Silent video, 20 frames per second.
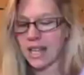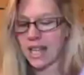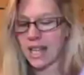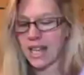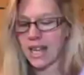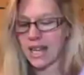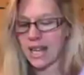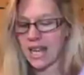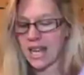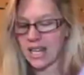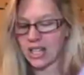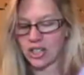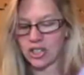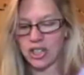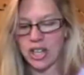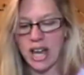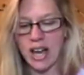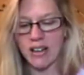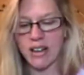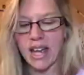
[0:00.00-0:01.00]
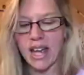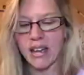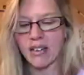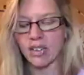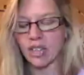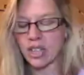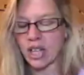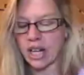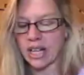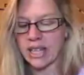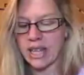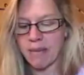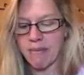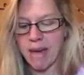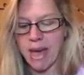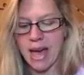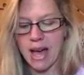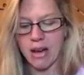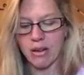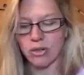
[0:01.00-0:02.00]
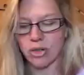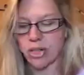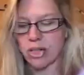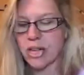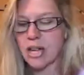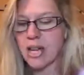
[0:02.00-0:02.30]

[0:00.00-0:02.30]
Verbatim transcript: a shout out. Check them out.